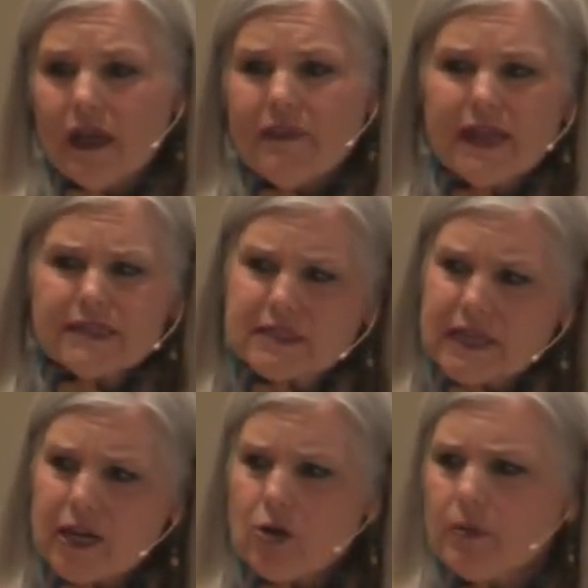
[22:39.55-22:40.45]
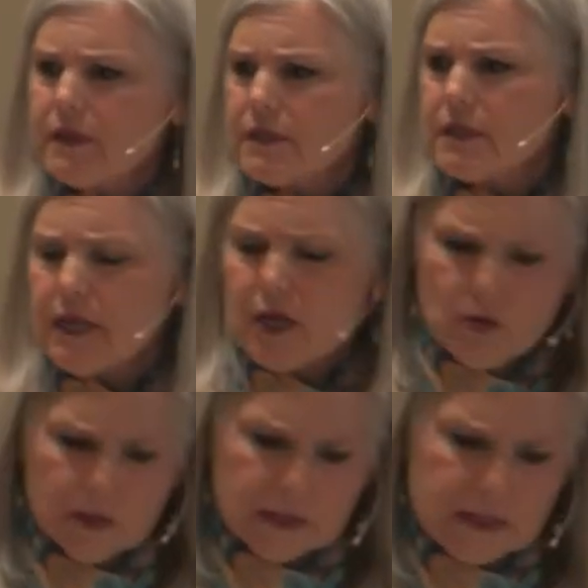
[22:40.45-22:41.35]
And that's terrible. That's a
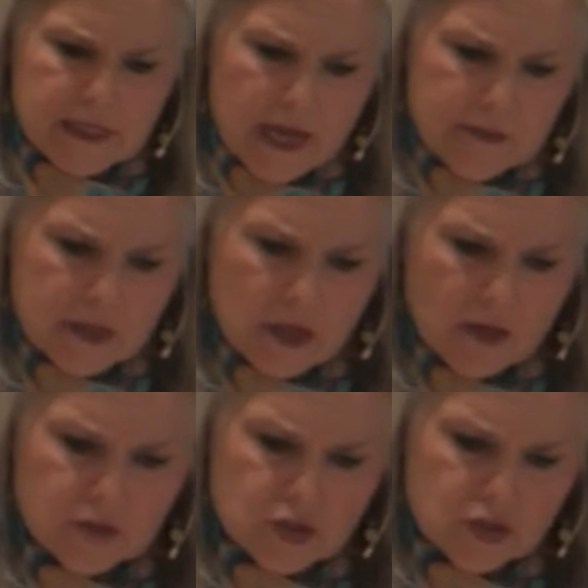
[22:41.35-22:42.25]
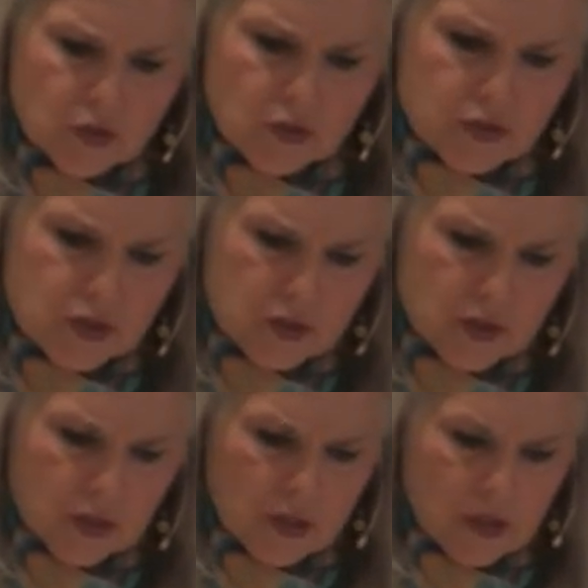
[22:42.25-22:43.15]
terrible indictment on the church.
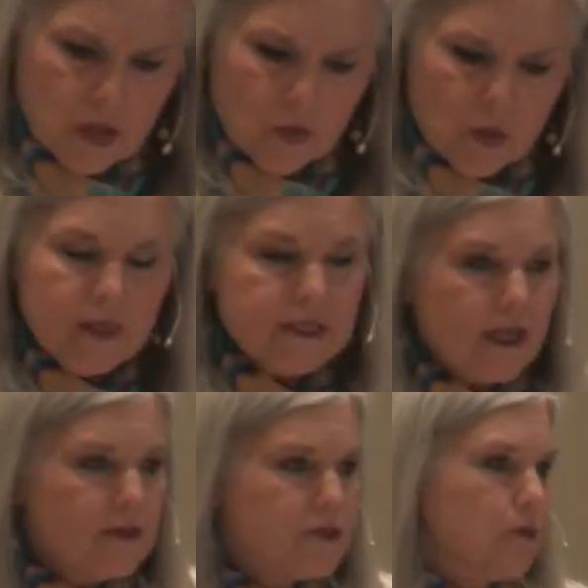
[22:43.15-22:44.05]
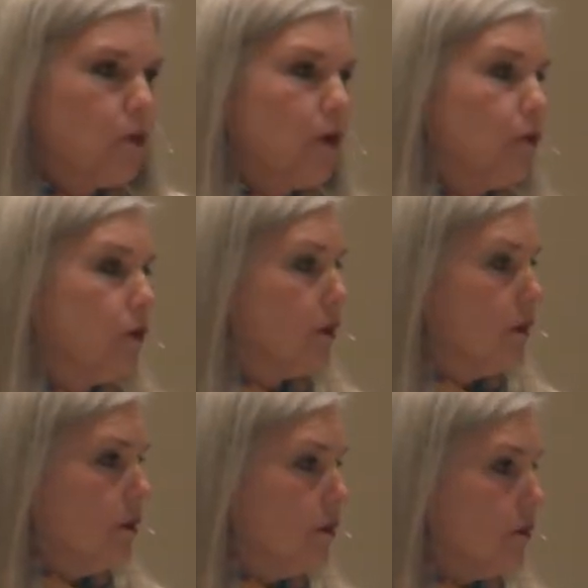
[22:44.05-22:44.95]
When we tell someone we're going
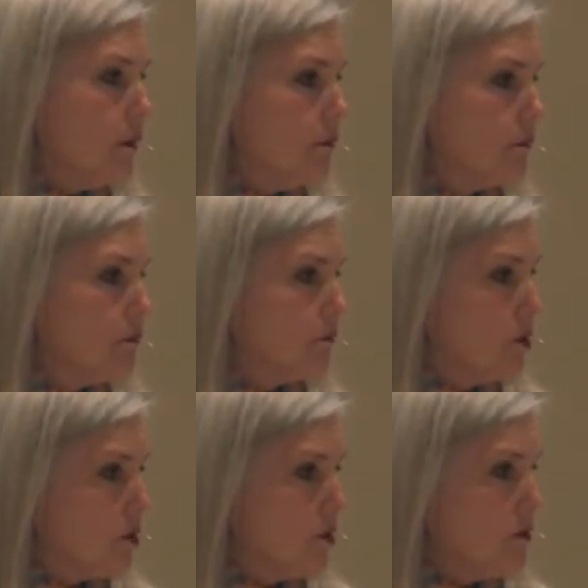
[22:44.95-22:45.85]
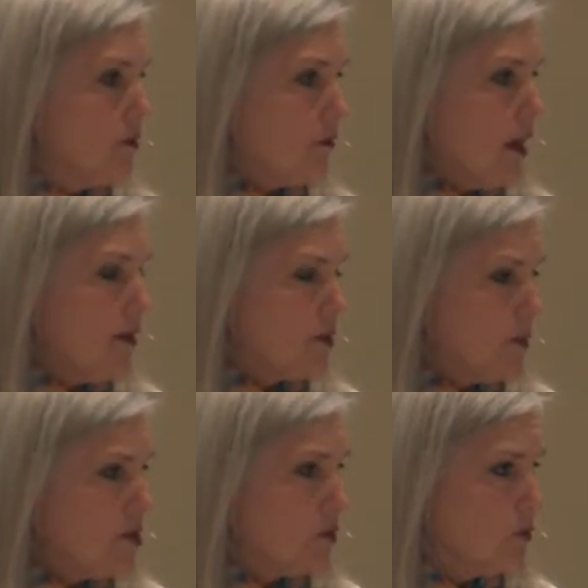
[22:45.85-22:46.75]
to do it, we should do it, right?
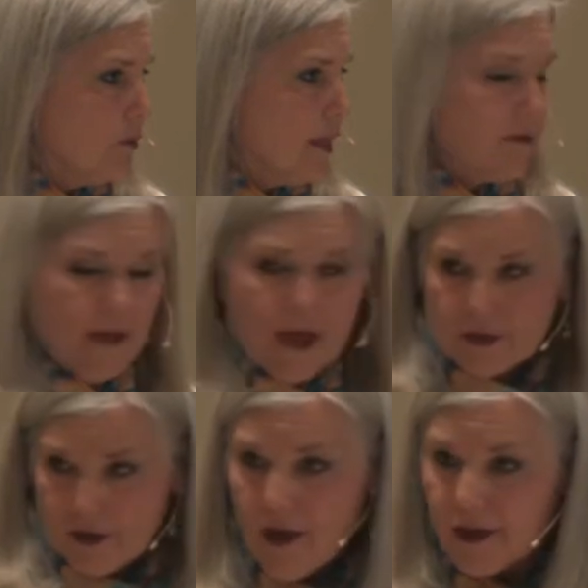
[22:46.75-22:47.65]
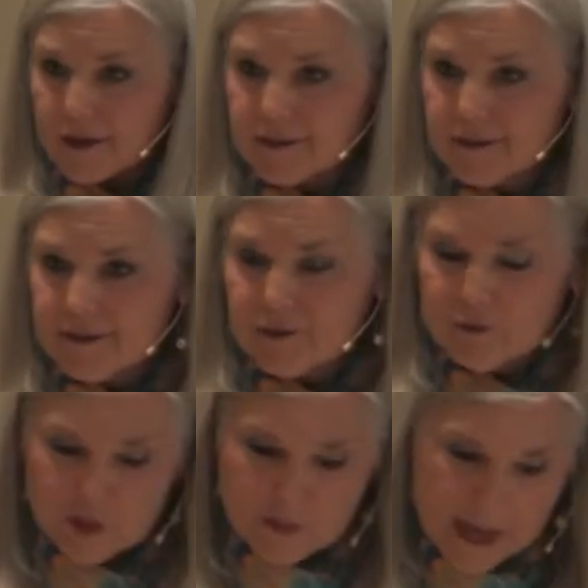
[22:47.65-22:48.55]
Especially when we make a vow to God.
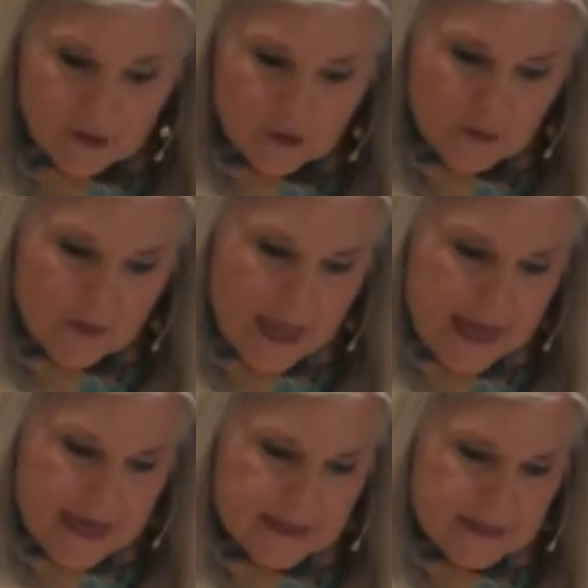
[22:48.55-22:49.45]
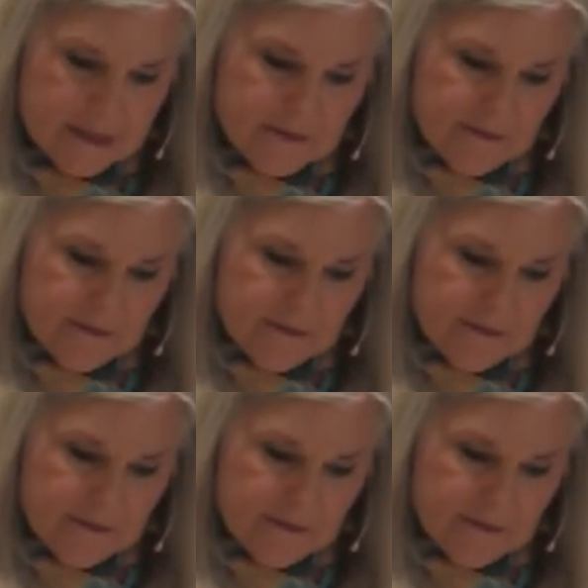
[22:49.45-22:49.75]
We better pay it.